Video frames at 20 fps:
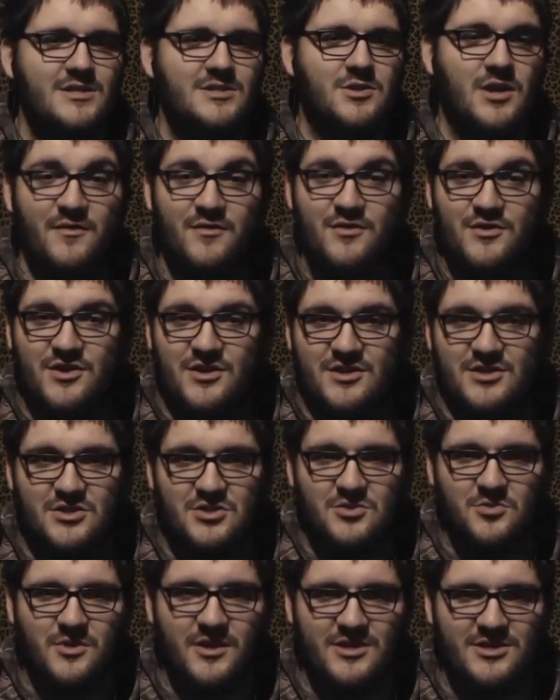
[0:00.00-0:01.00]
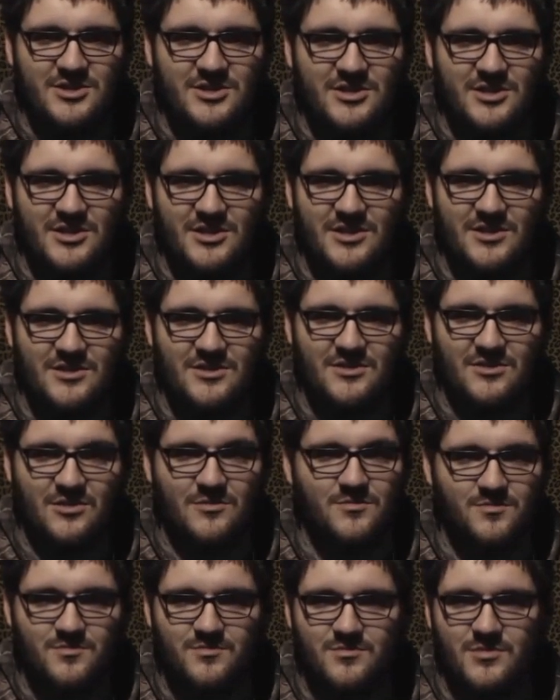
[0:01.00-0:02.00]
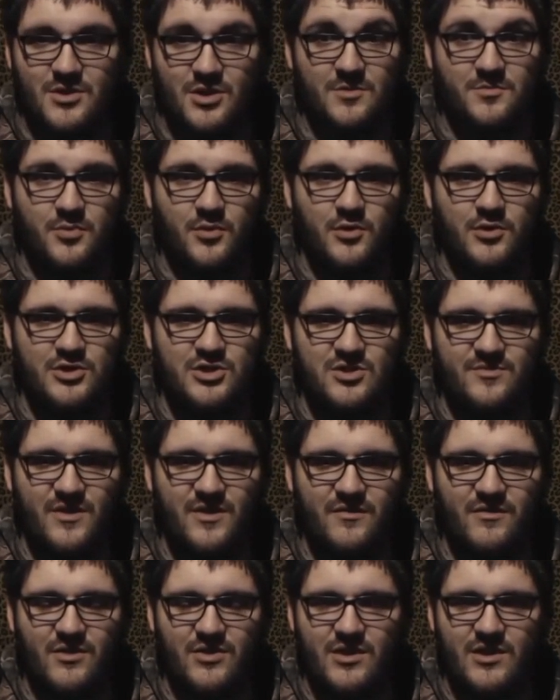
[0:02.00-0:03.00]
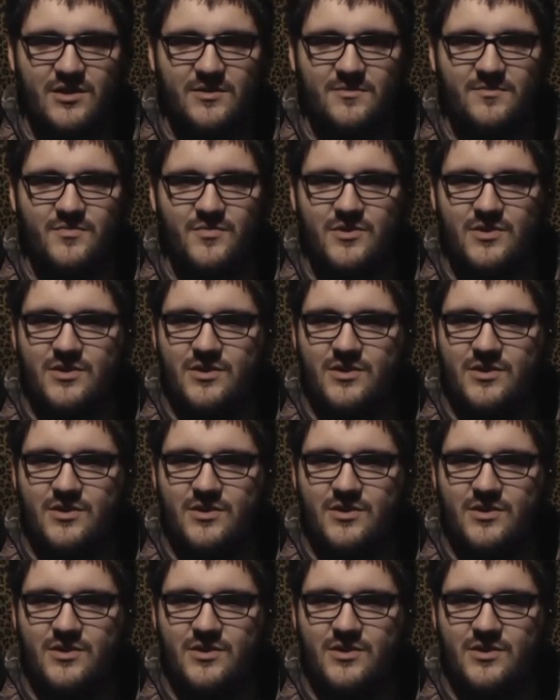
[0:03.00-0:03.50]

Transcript: So everything switched, or a good portion of everything.